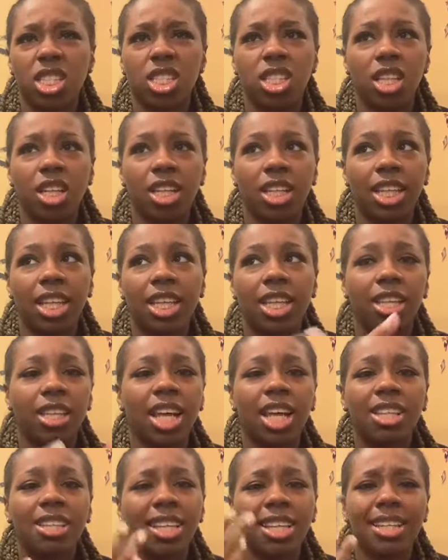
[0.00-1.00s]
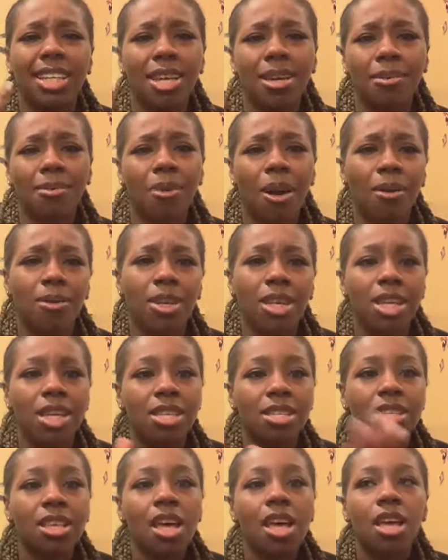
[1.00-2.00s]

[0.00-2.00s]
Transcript: the clinic that they did walk-ins.